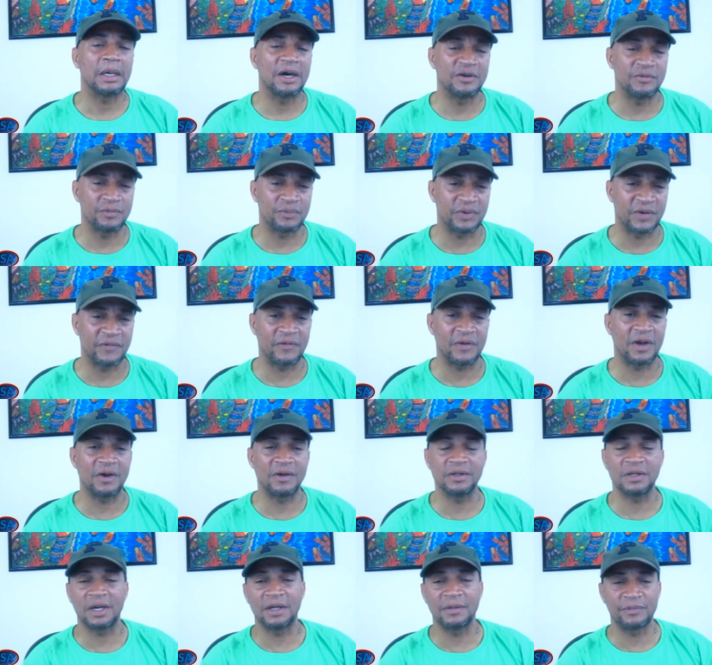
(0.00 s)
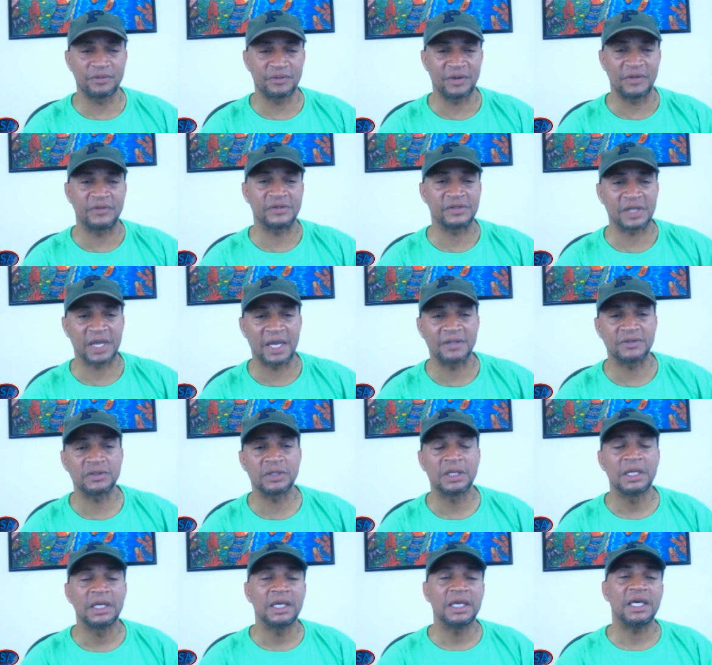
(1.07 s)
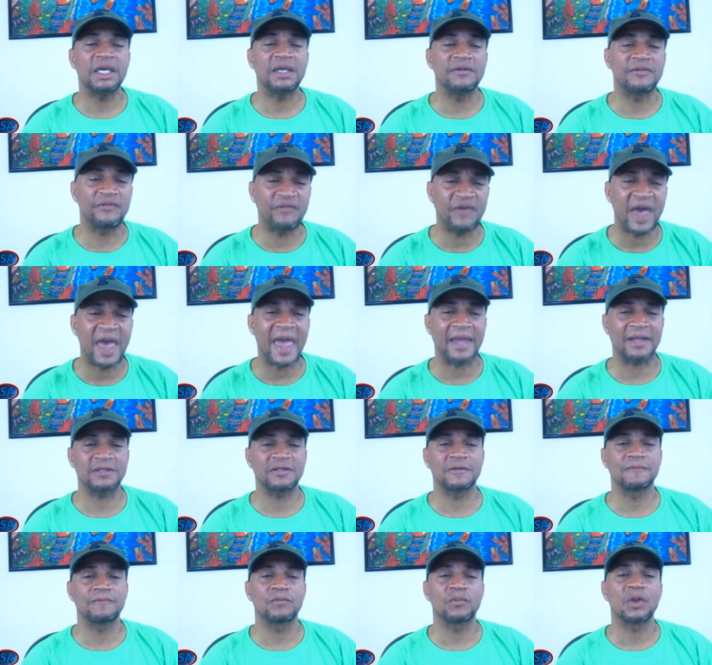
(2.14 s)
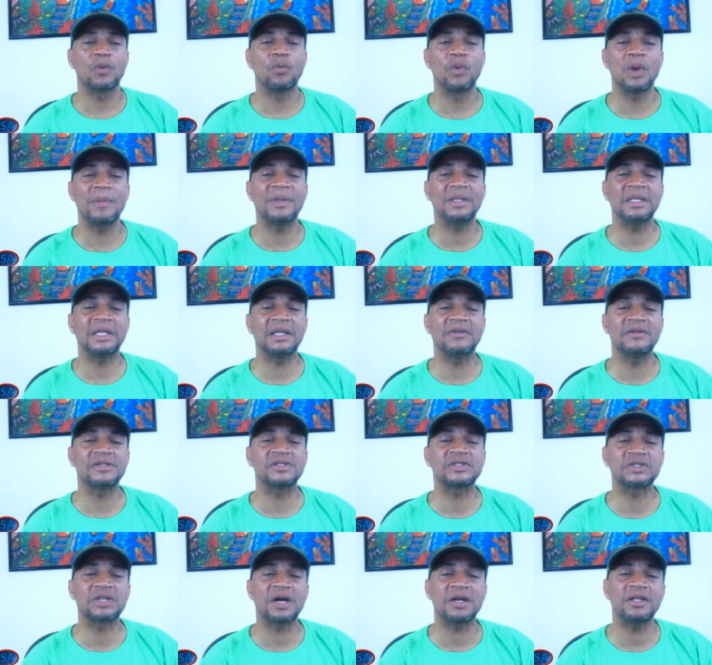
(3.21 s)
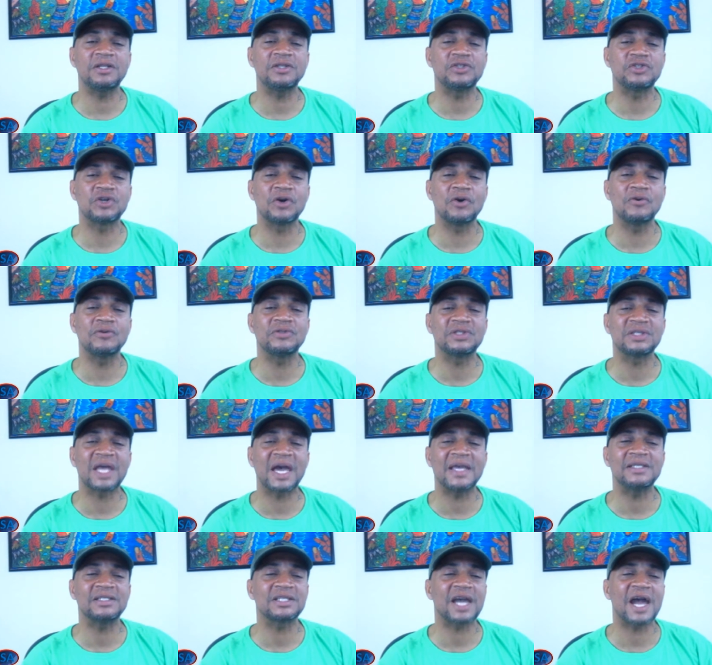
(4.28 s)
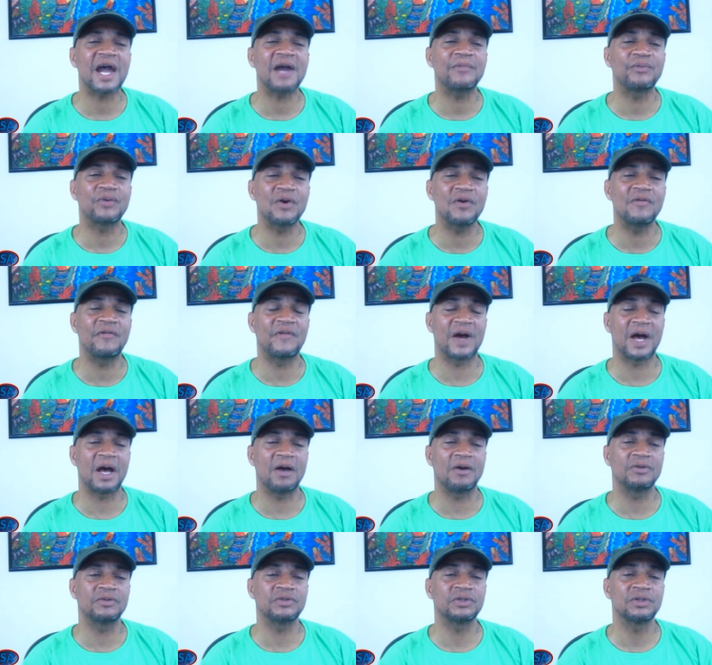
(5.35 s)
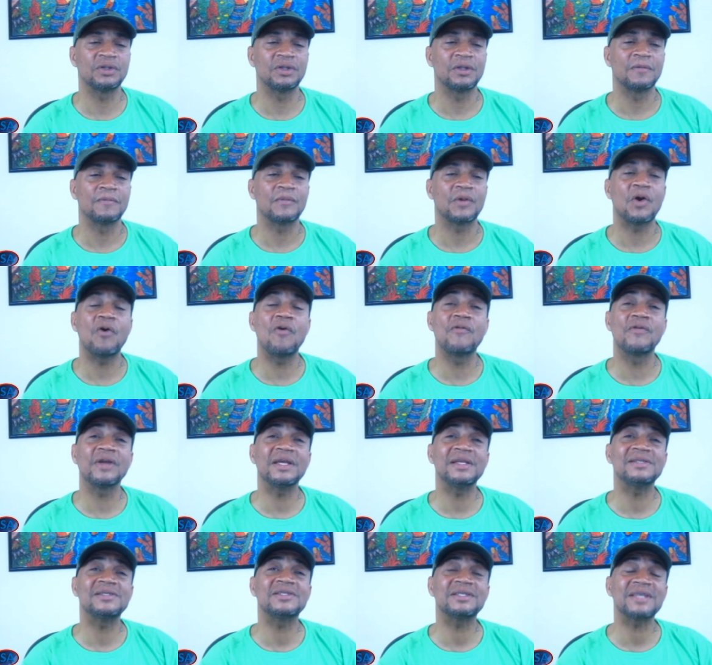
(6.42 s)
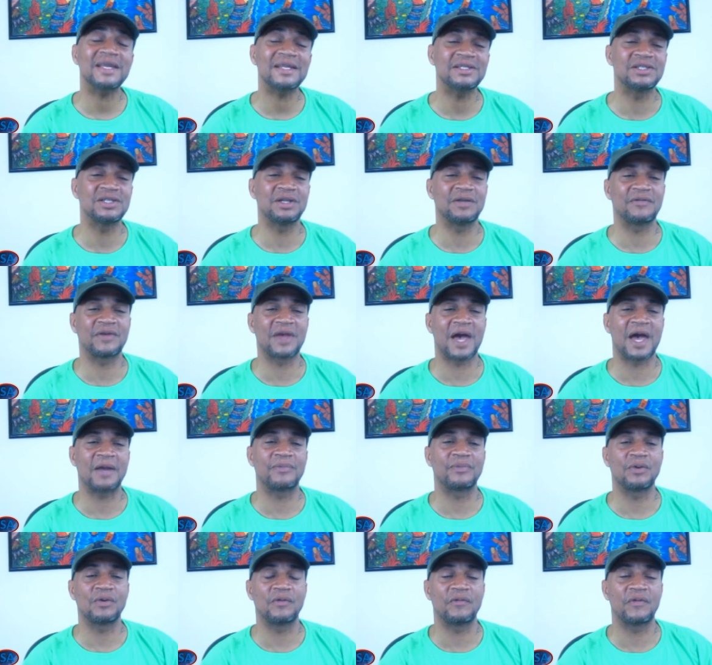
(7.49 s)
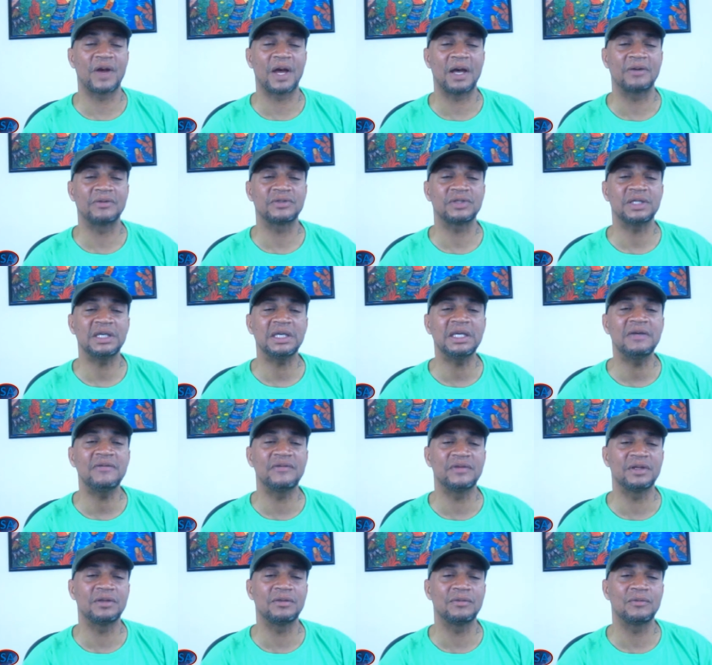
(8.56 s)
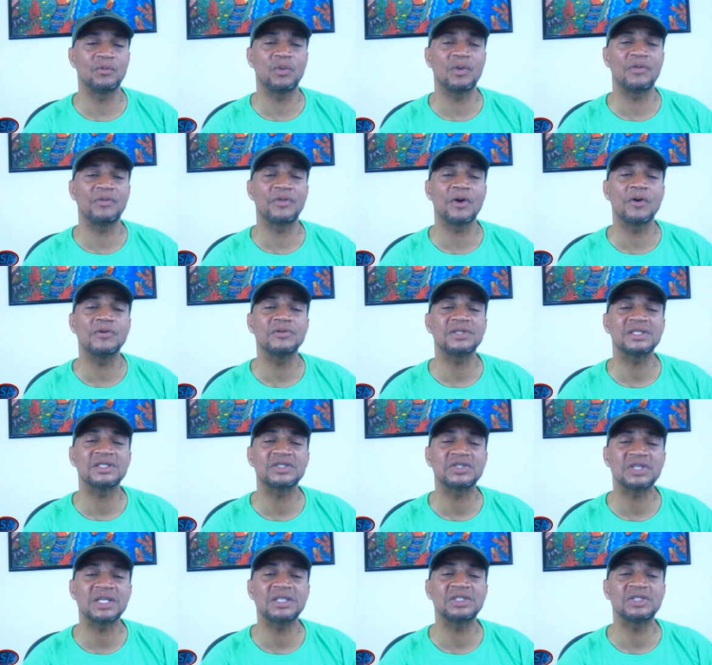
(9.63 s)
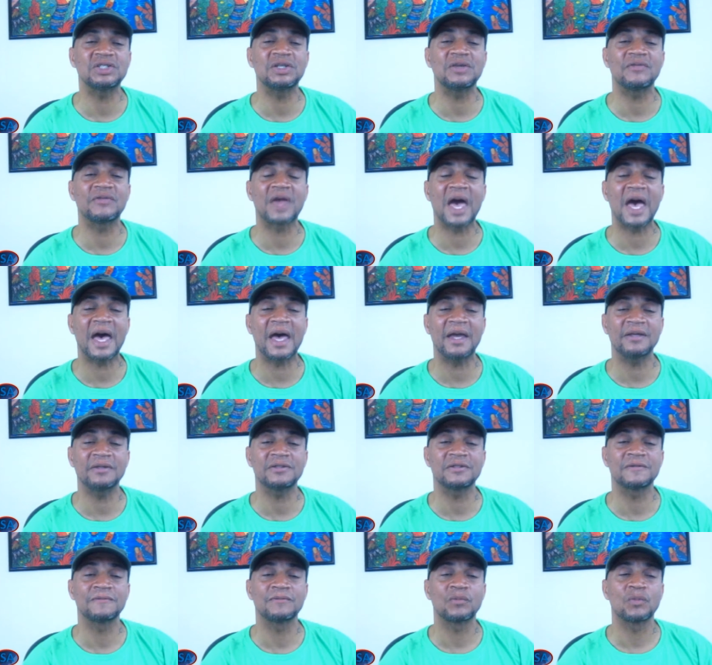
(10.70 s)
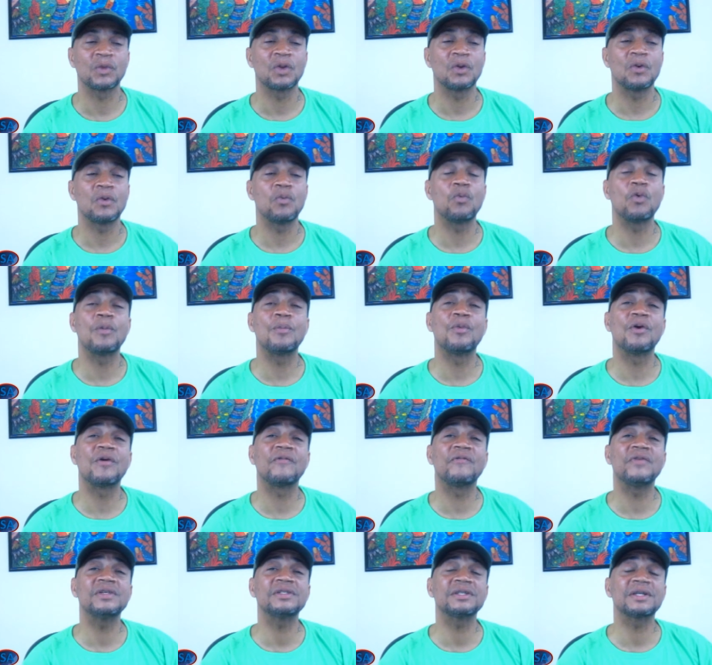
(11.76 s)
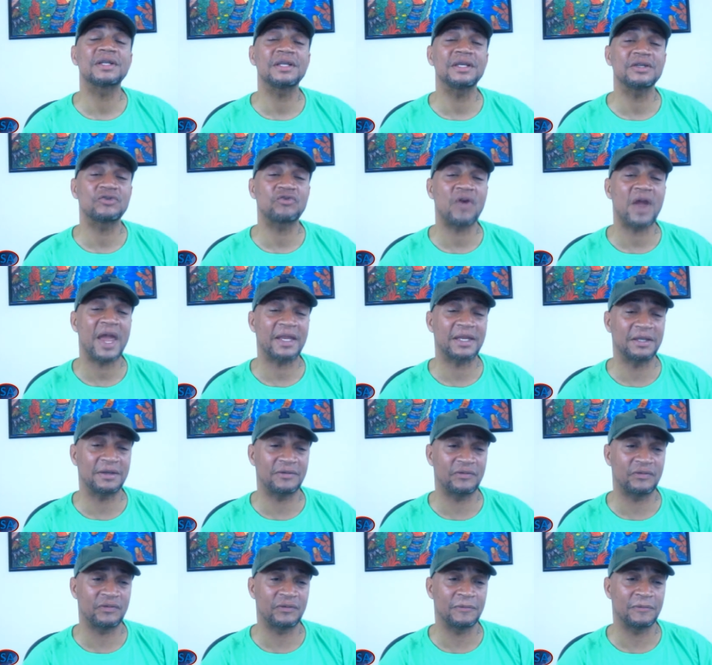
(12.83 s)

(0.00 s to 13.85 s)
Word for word: Unparenthesized. In fact, women in the study chose nice guy profiles over insensitive guy profiles, even when those insensitive guys were more physically attractive.